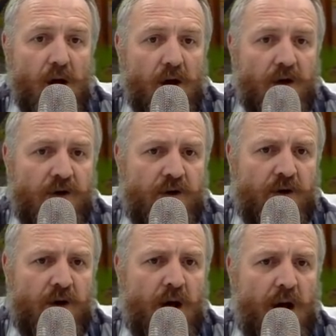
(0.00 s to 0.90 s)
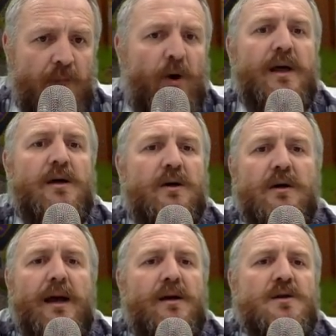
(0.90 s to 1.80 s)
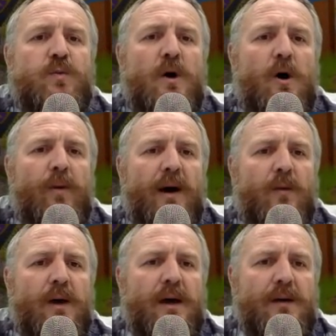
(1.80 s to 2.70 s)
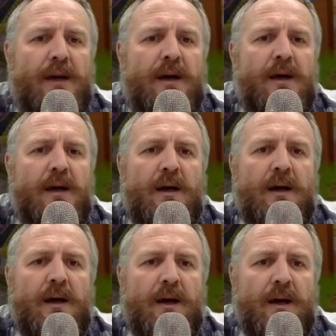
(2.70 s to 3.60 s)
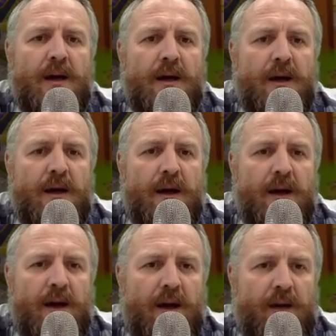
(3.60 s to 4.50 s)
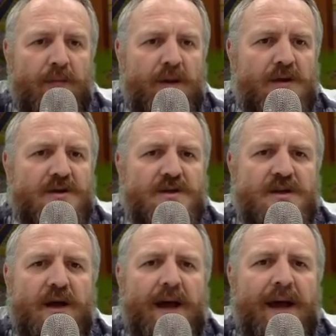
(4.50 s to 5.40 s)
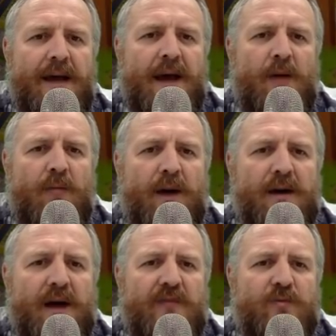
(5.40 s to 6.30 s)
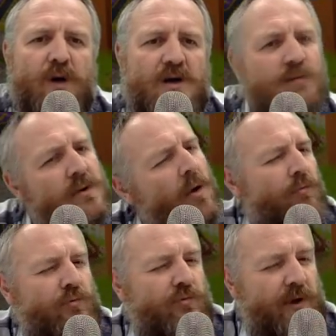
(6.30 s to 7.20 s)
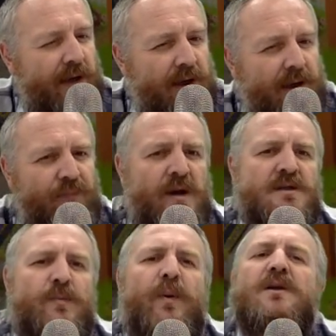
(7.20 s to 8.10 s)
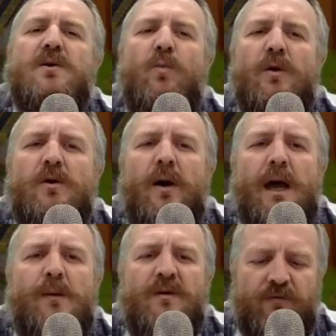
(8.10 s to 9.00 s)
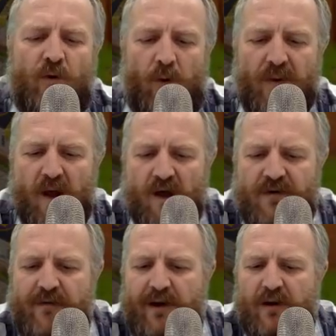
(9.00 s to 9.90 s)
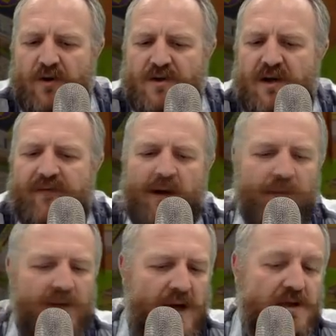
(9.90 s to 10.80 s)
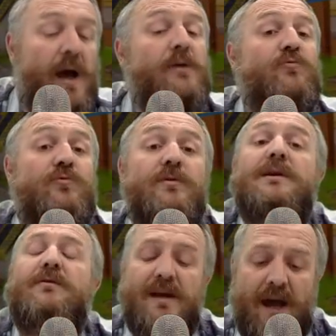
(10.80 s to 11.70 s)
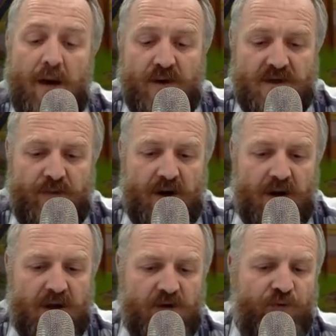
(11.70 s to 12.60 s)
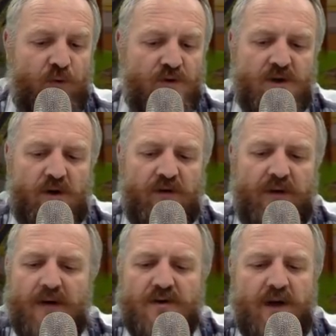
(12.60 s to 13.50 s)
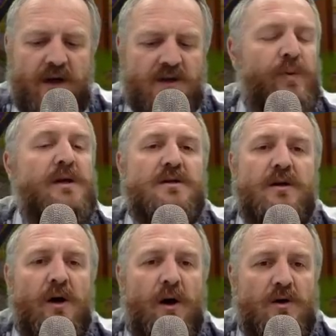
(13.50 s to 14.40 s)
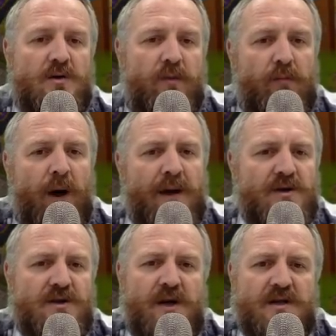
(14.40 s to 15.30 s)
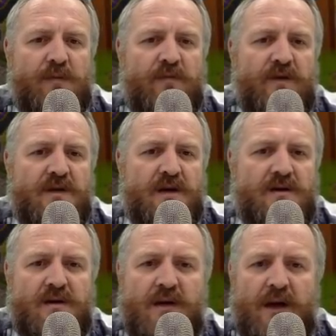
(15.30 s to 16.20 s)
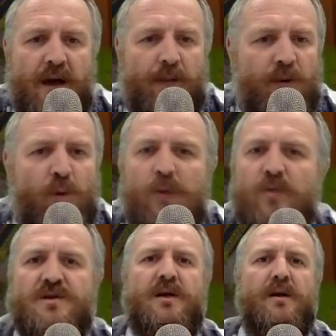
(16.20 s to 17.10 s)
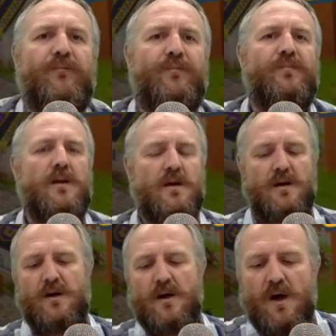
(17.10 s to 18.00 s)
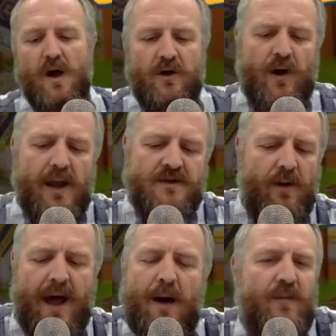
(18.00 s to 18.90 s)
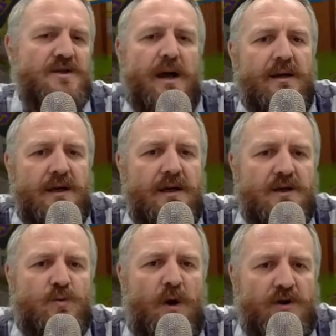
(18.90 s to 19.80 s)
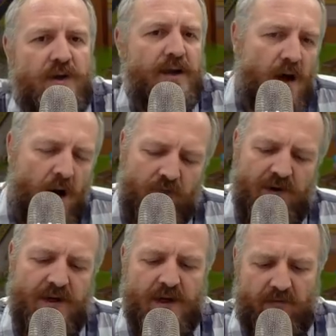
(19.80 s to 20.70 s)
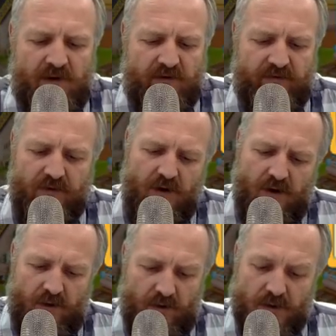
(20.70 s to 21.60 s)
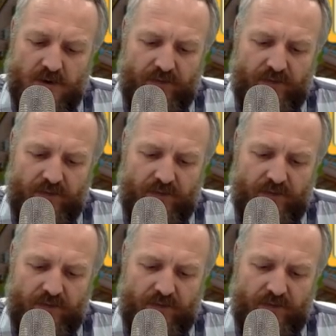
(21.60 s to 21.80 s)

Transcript: Right, Bonnie, good night as well, by the way. And Master said, I hate how my life works. Well, not really. It depends on what you're aiming for. Very close to leveling up. Yes, I really am. It's about another 40-odd thousand XP to go. So we might just get some of it done today, but we will see. Right, so hammers I need as well, so I can't really get rid of those.